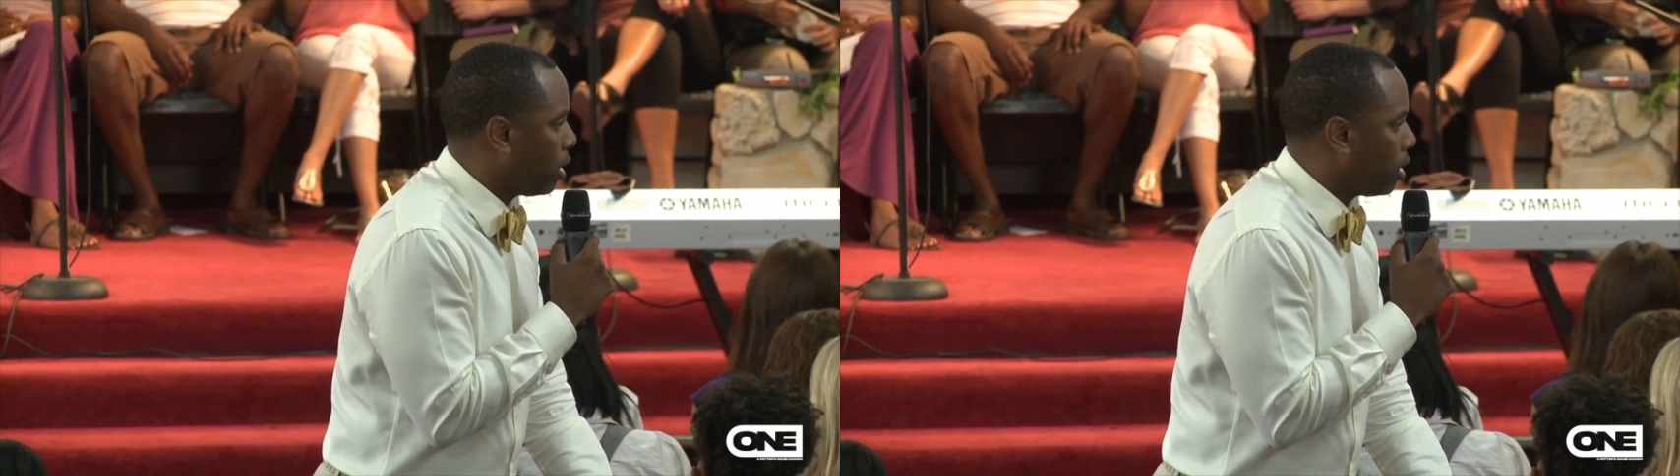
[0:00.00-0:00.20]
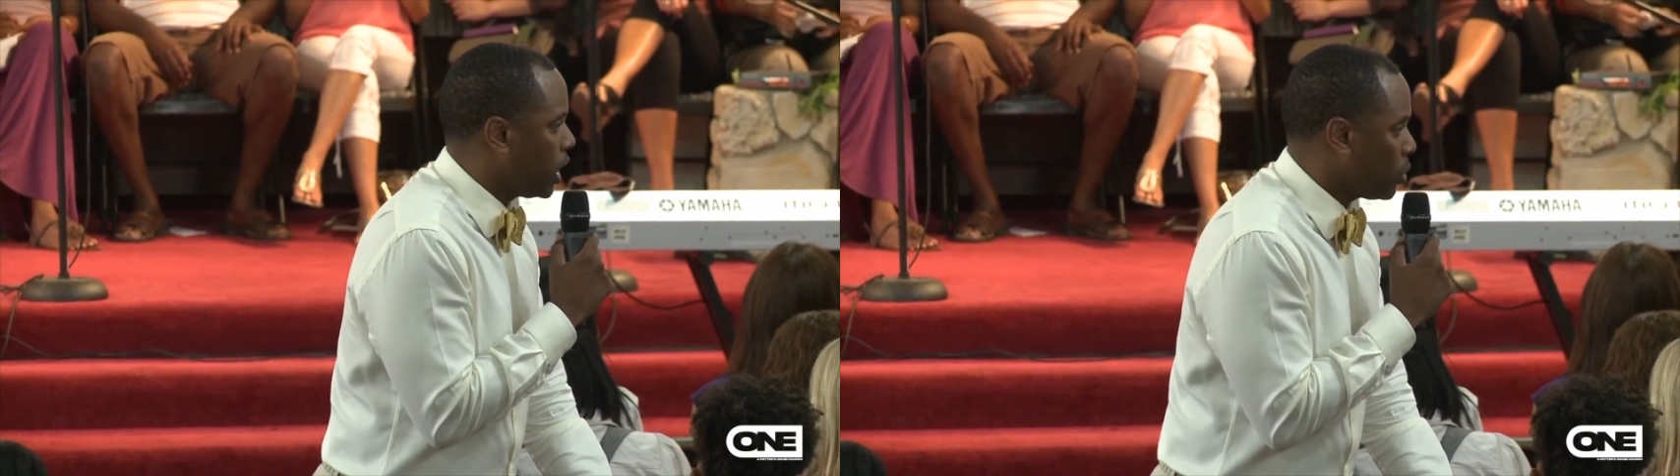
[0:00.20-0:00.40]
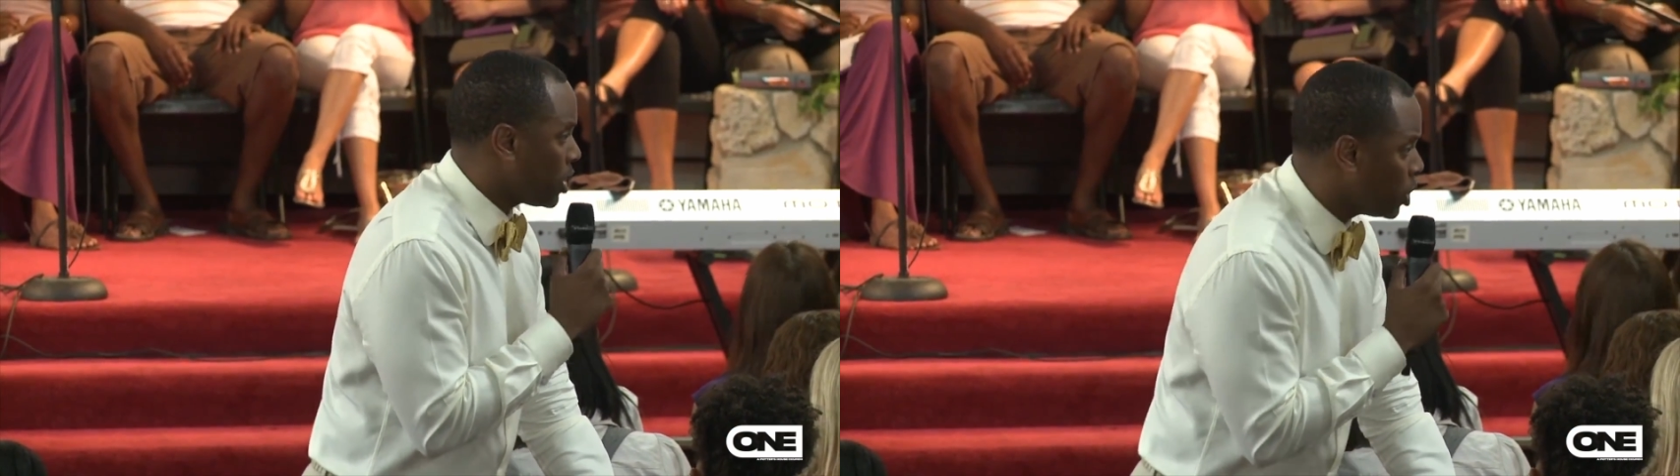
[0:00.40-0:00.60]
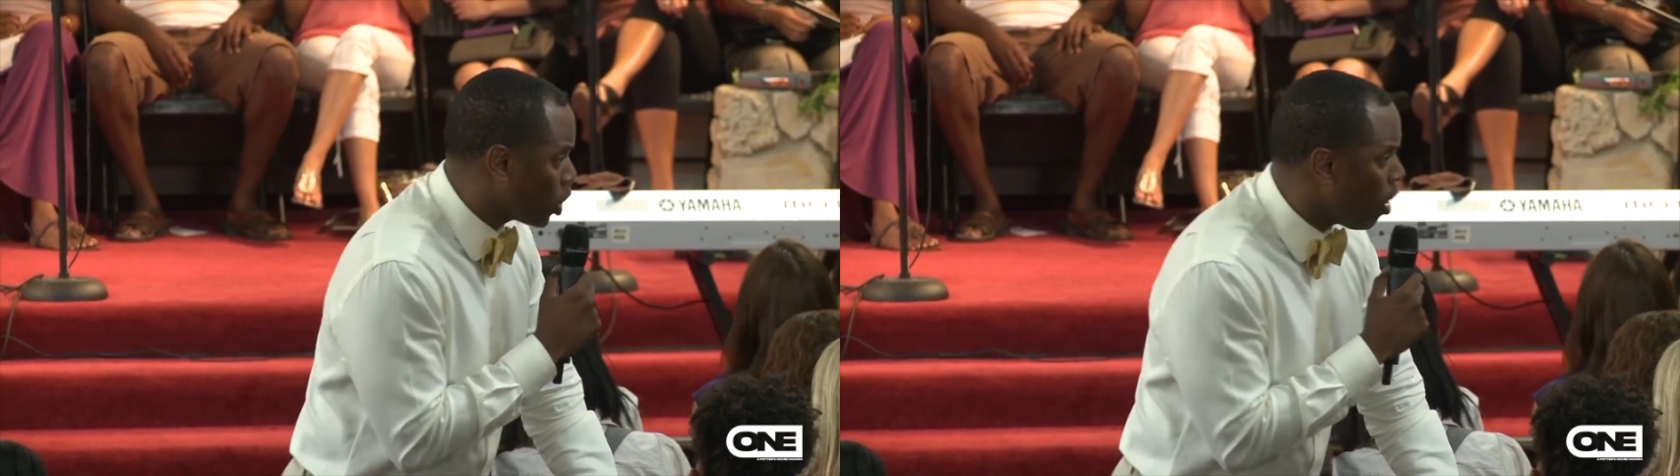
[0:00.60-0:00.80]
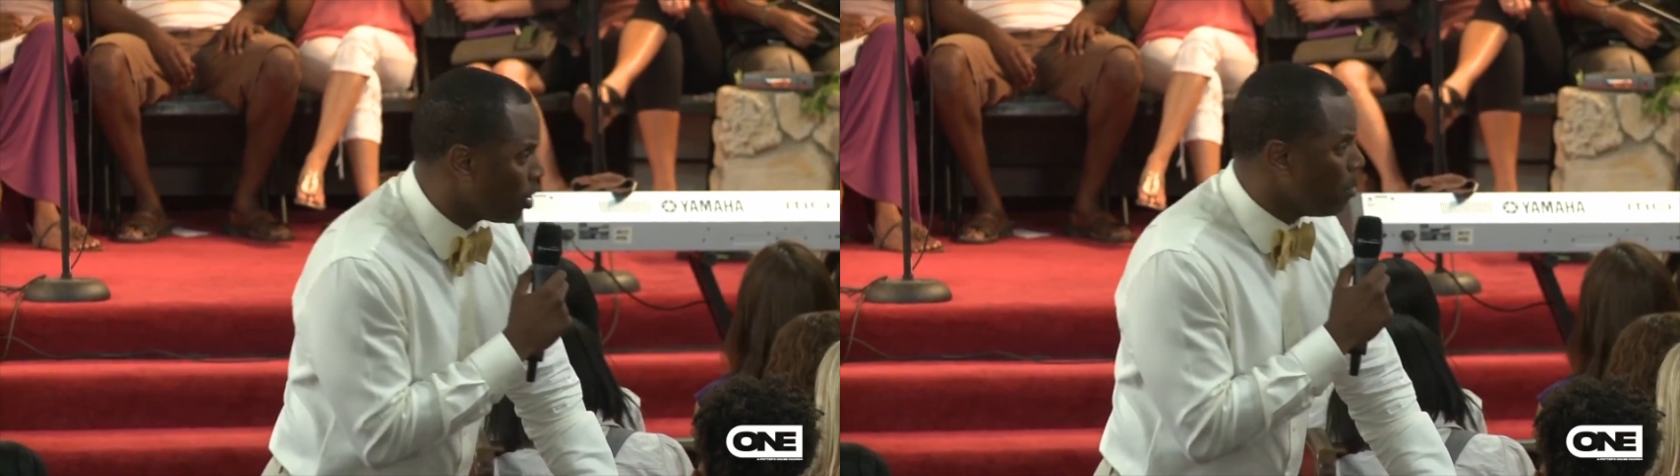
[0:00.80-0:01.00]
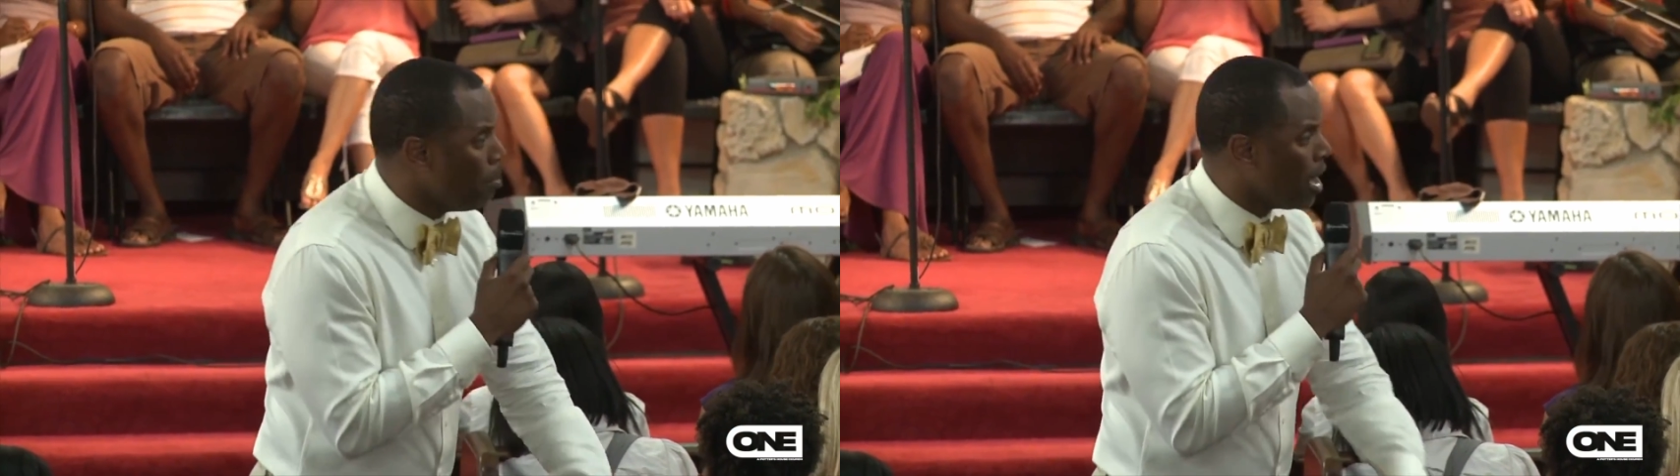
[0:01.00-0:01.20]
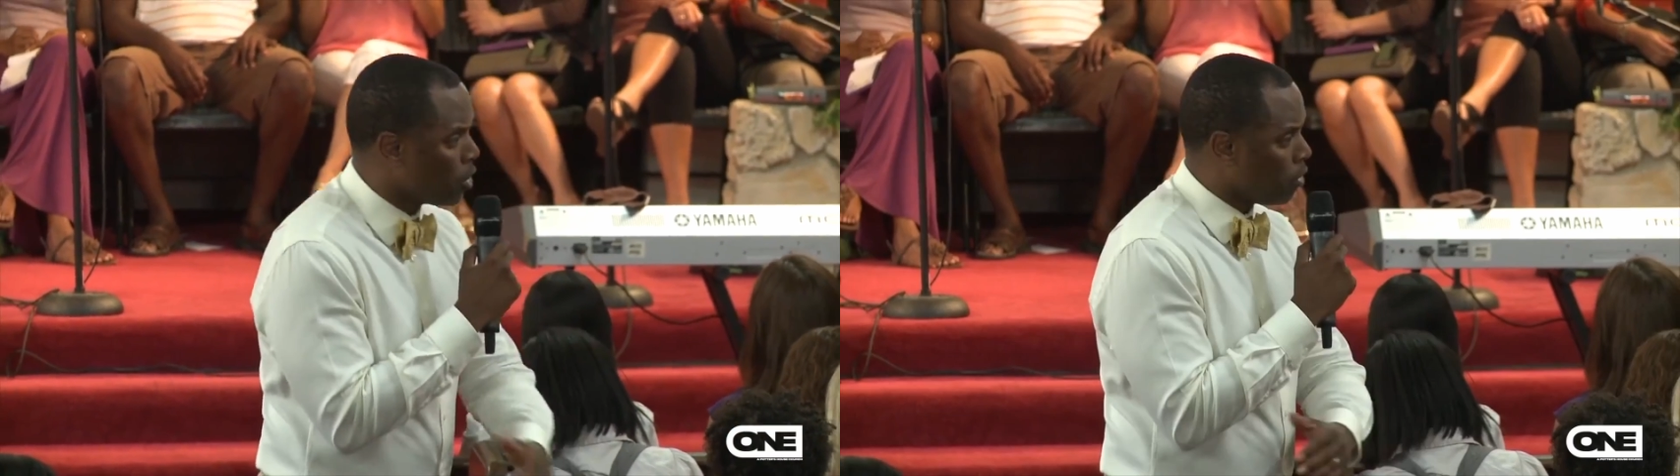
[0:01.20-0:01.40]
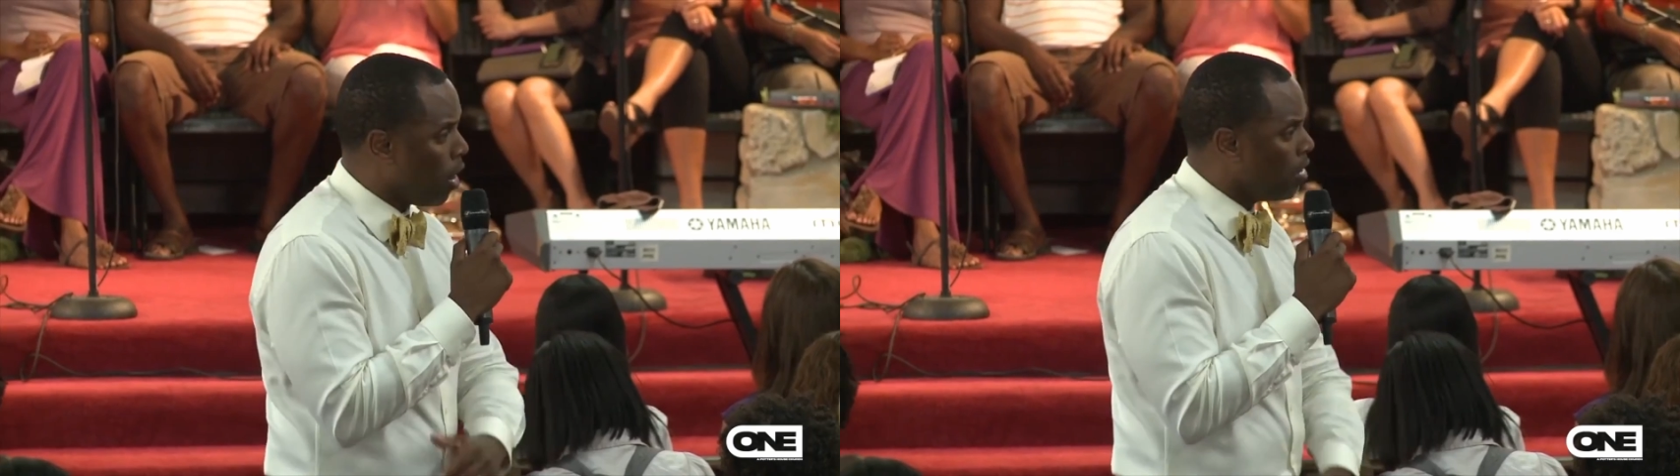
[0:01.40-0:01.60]
That's why she's called the
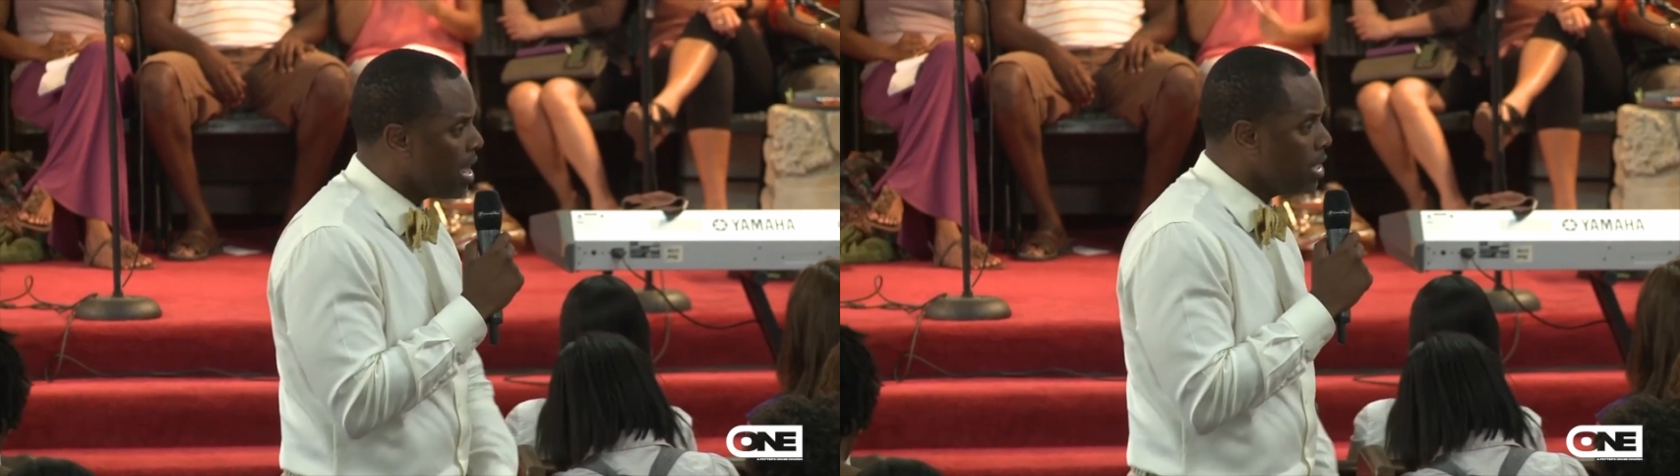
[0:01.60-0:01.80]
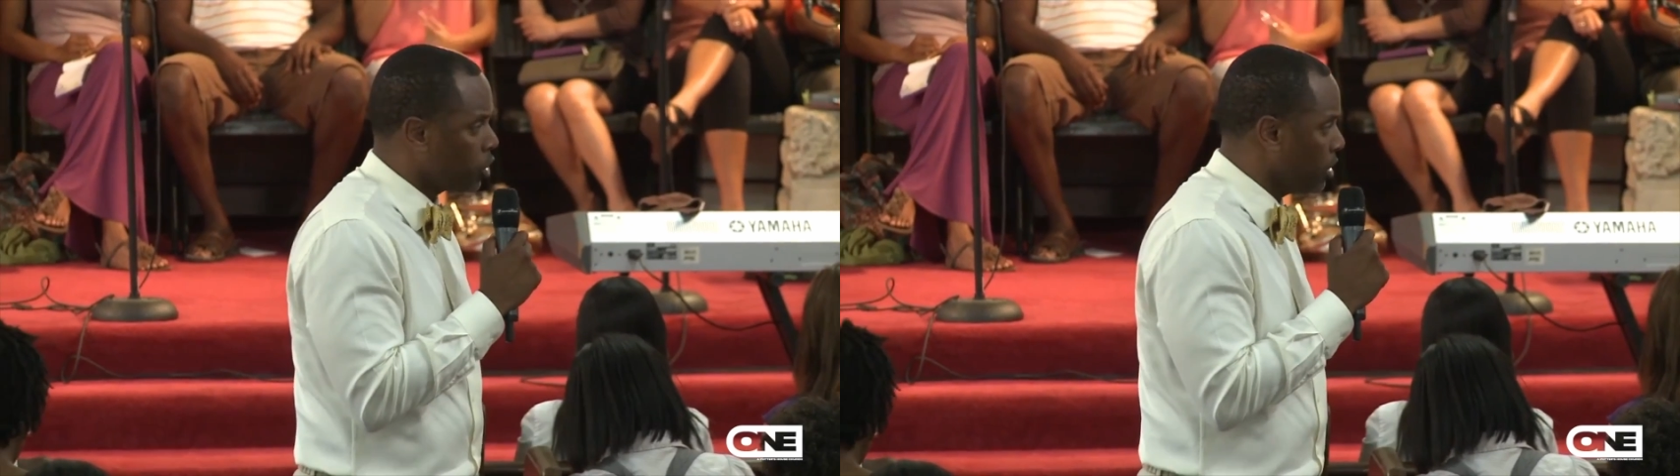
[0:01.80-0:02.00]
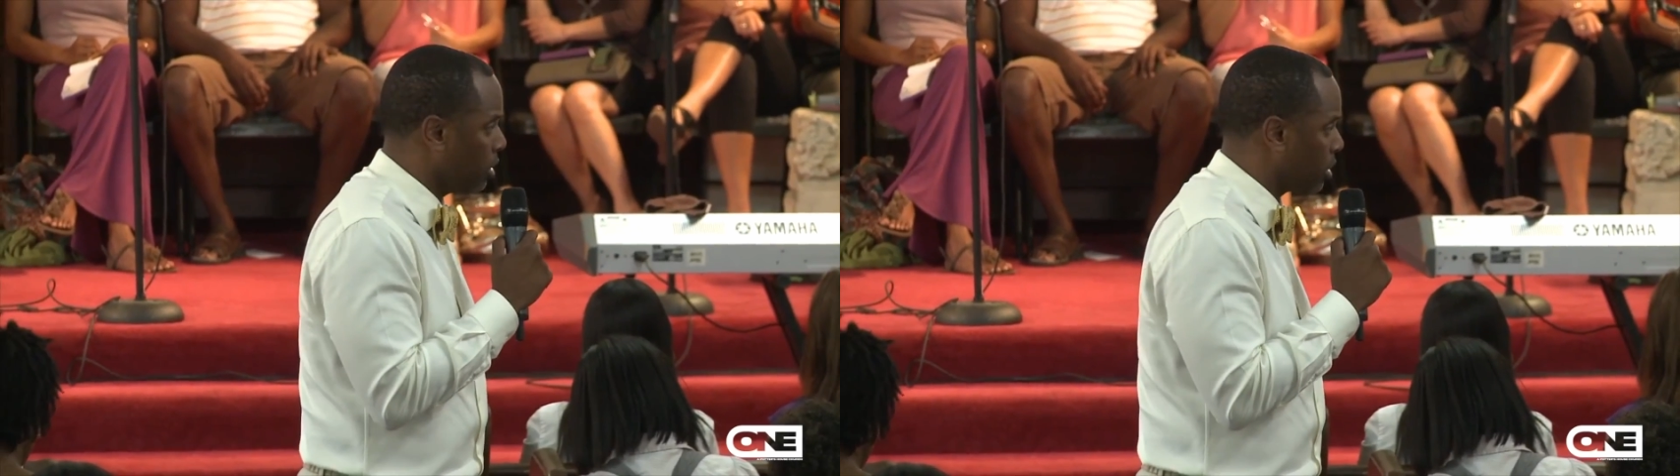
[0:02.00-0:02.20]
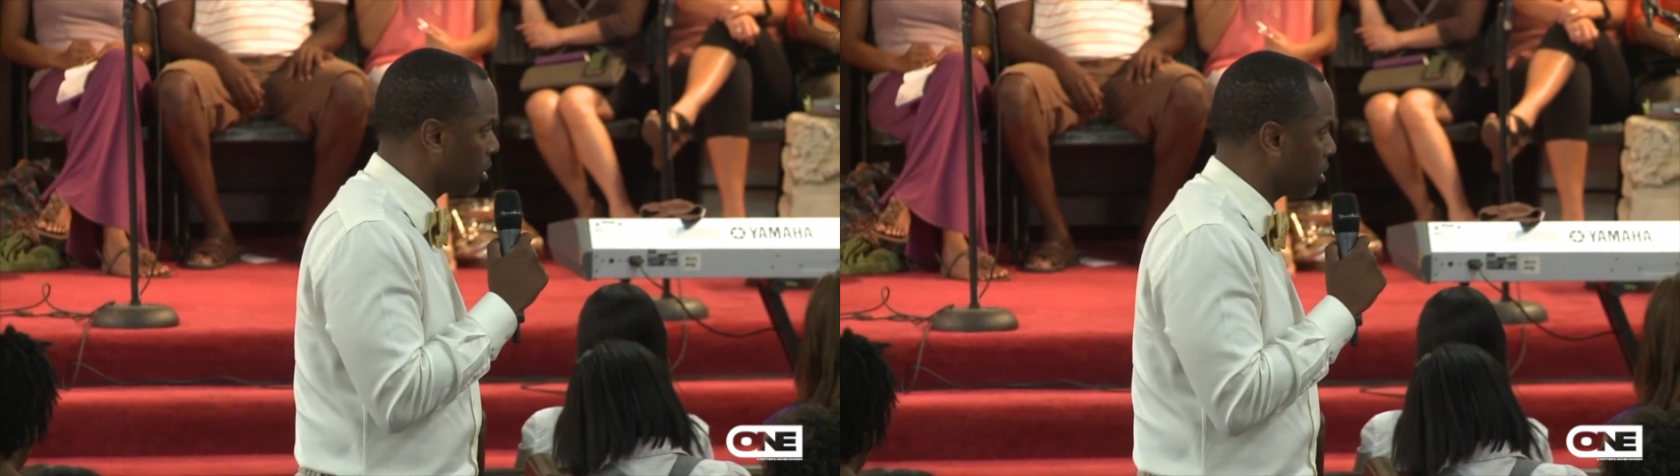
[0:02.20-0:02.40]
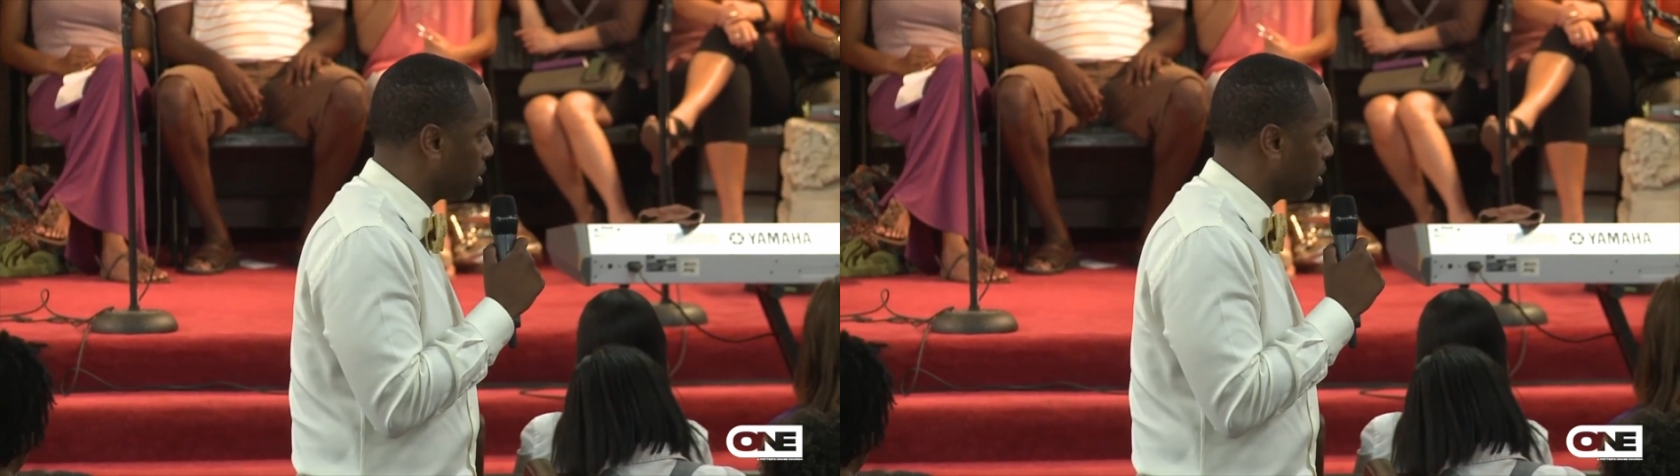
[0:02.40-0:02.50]
mother of all nations.